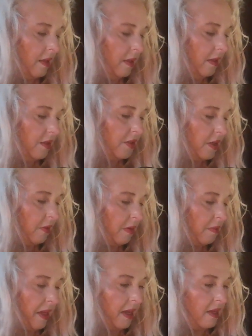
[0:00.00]
shall
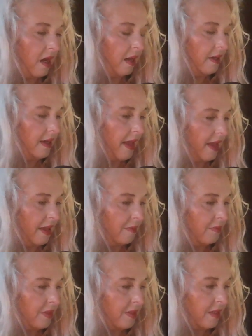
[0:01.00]
remain unnamed.
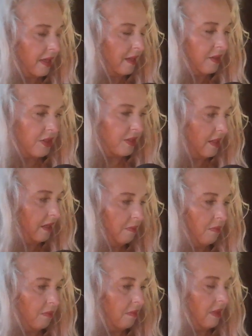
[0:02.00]
It's like
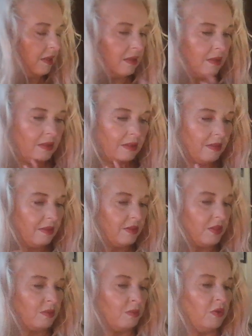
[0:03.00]

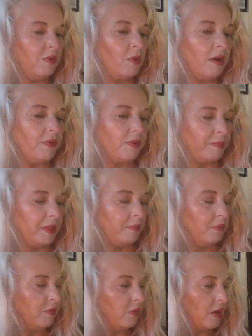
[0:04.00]
just move away from it.
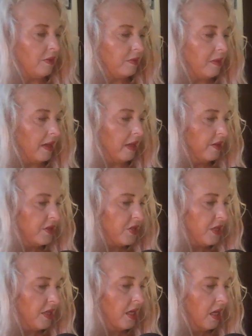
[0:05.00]
Move away from that
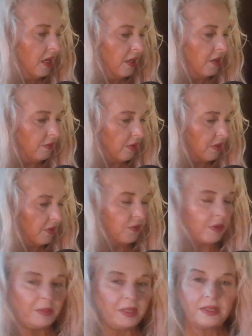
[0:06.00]
energy. You've learned
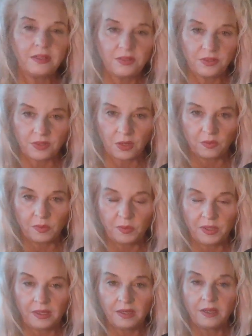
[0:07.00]
from it. Don't
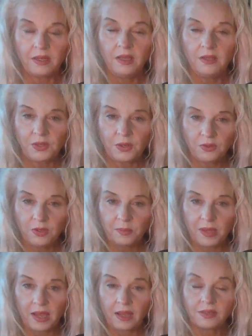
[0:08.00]
repeat it. Don't go
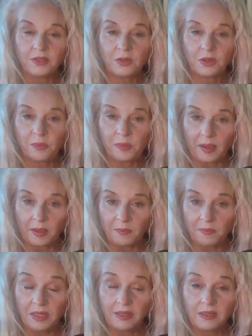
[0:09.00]
back. Don't go back
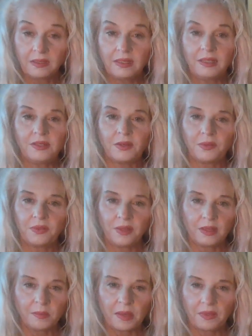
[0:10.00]
mentally. Don't think
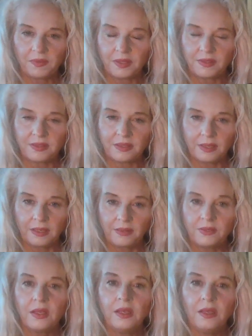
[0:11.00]
about these things.
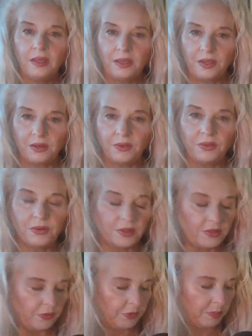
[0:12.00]
You're a
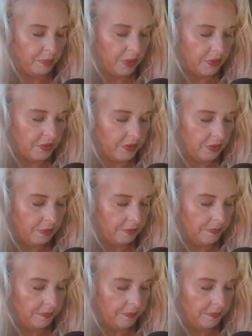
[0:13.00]
different person.